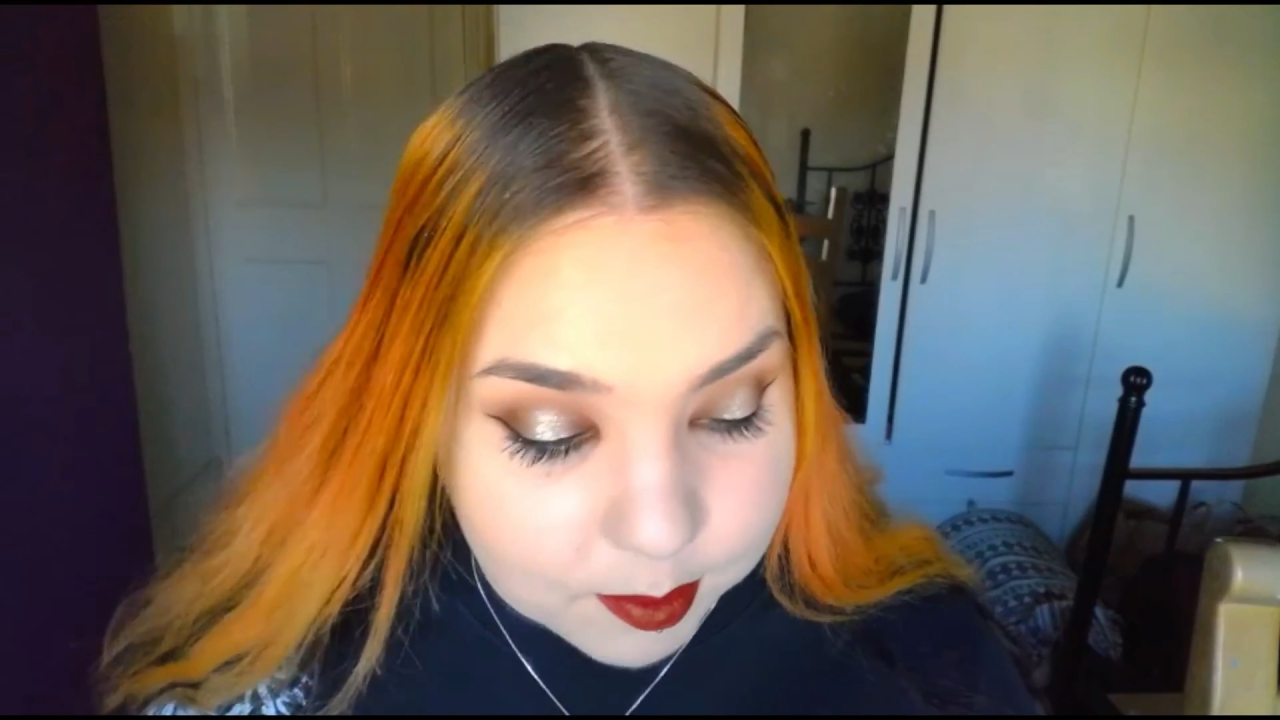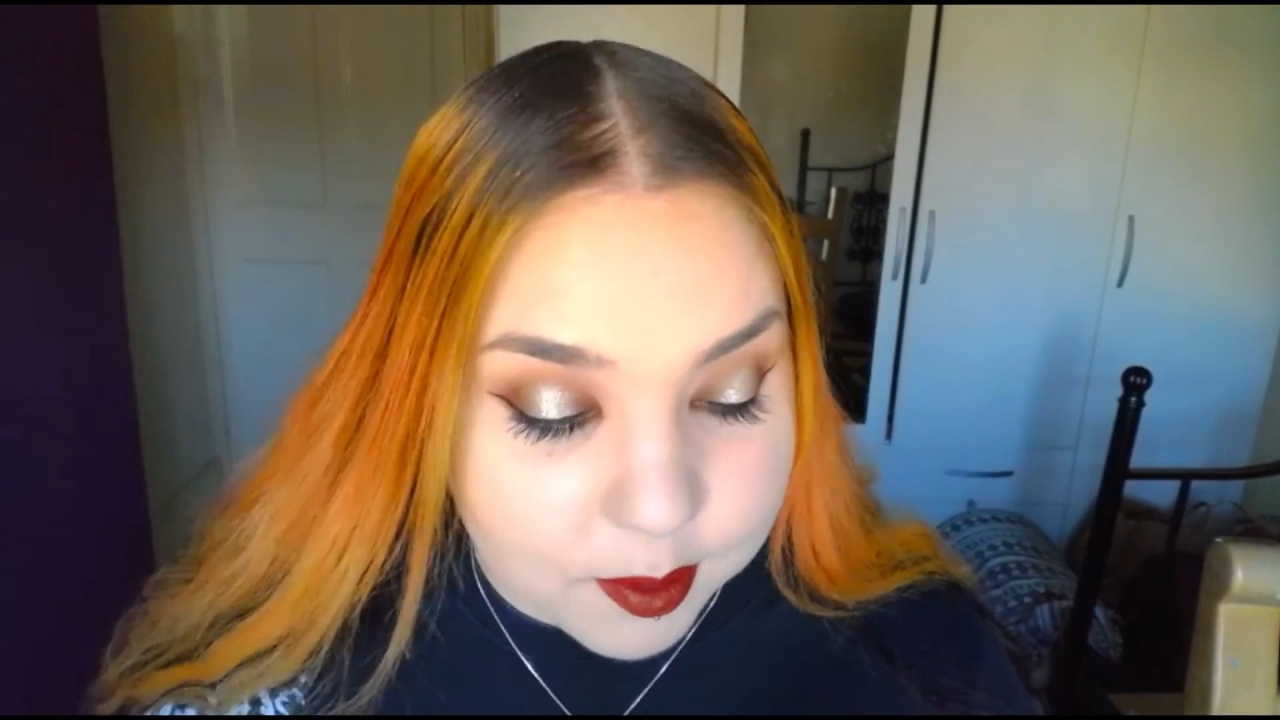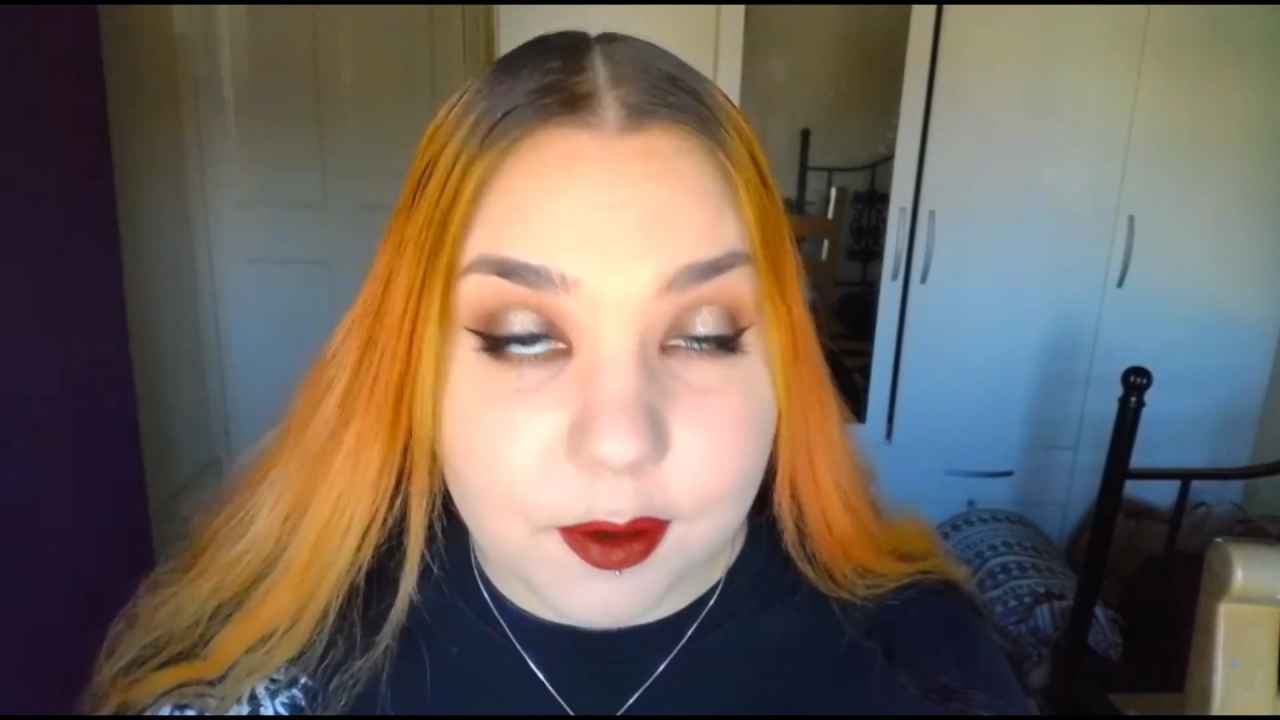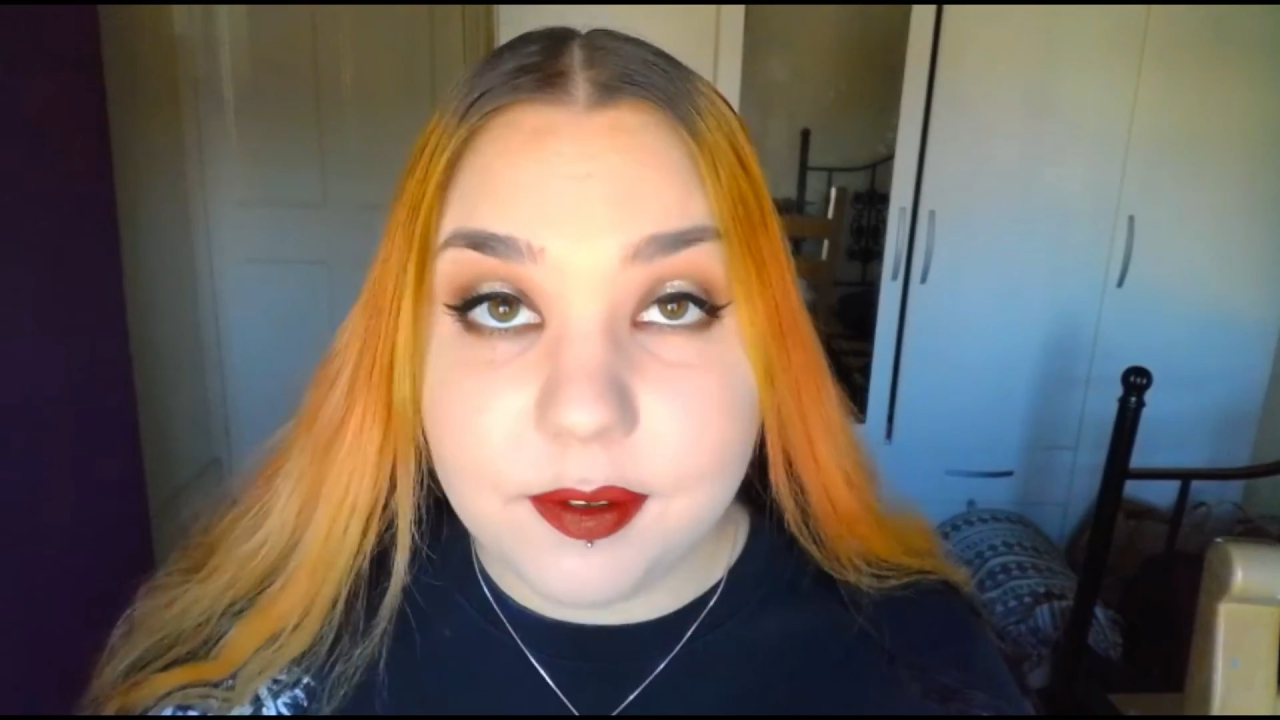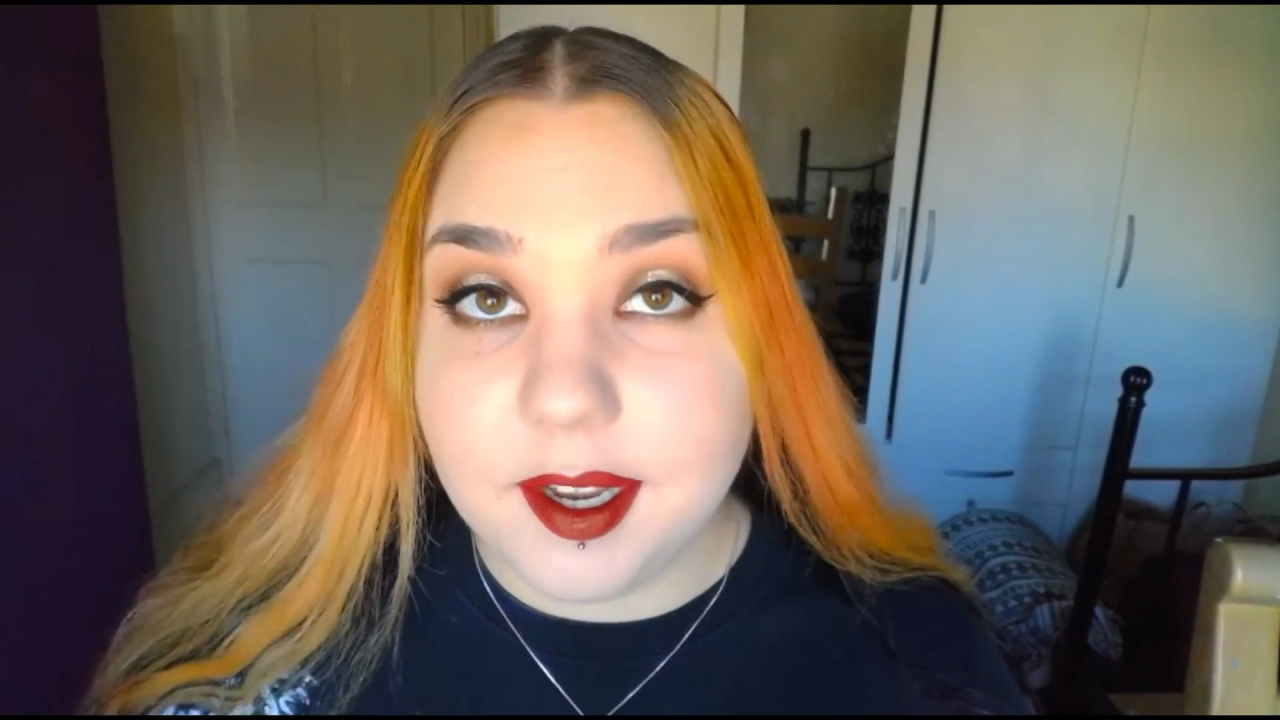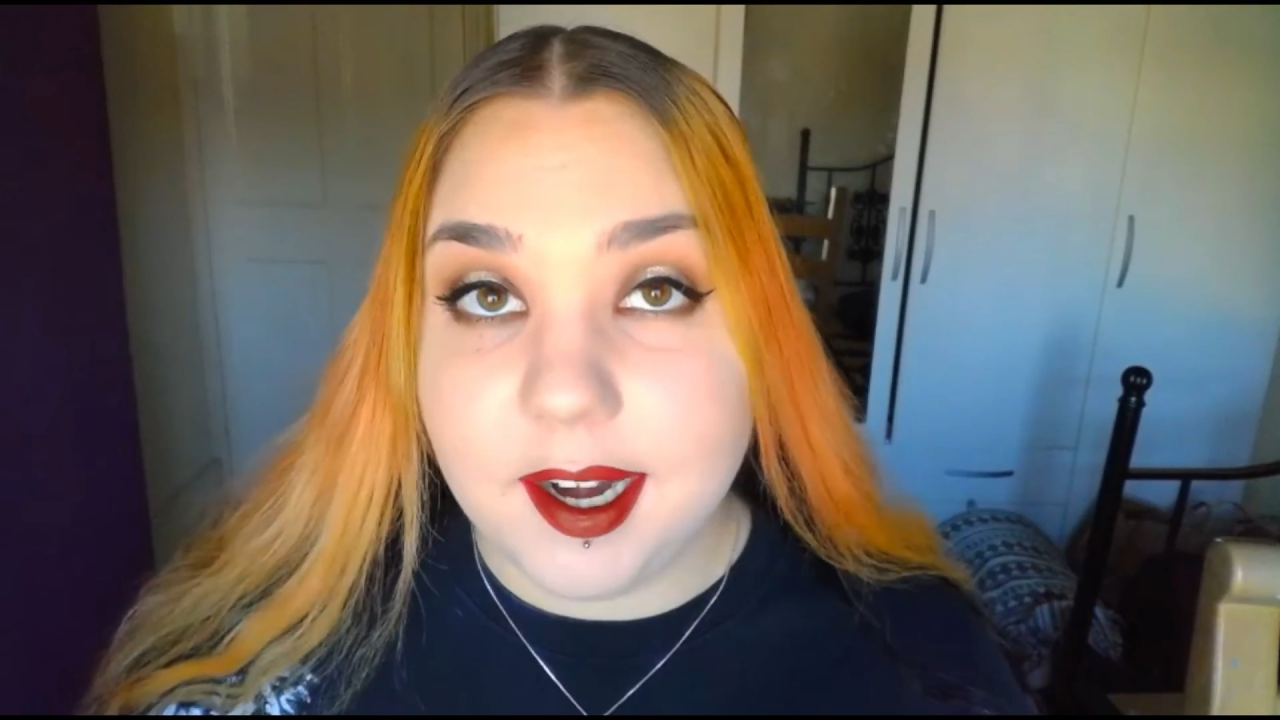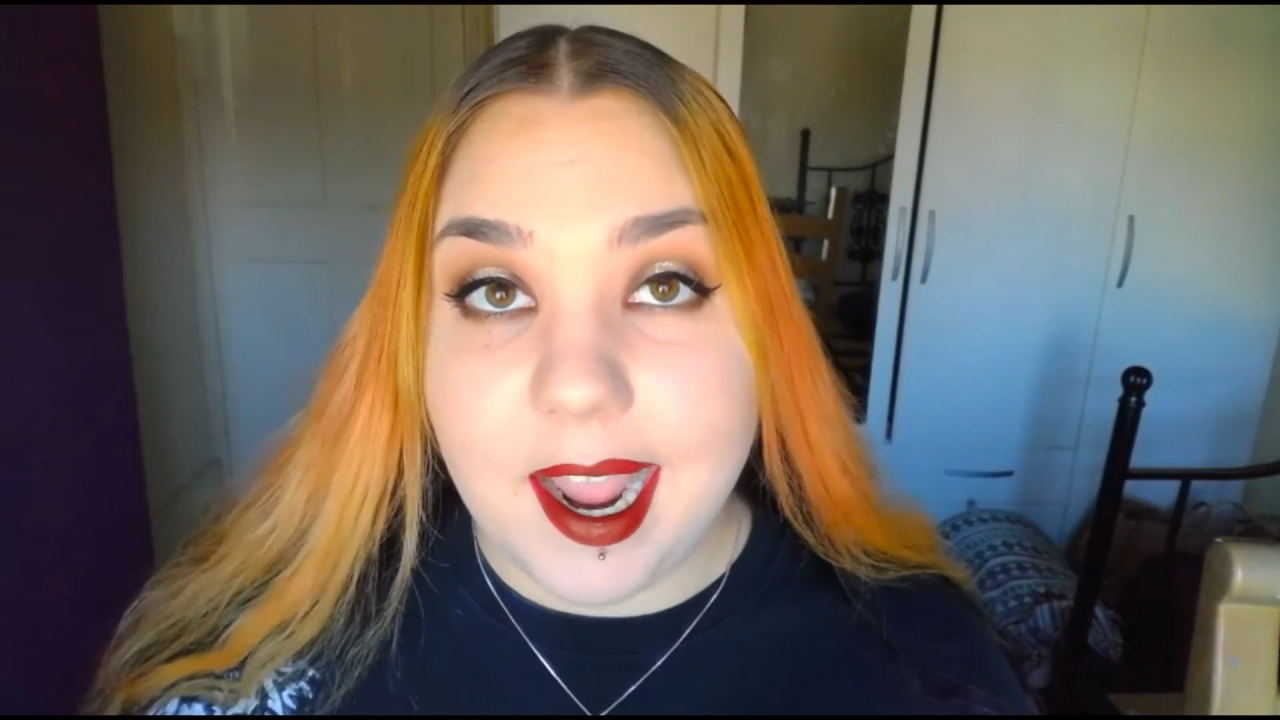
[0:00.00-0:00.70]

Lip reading: know if there are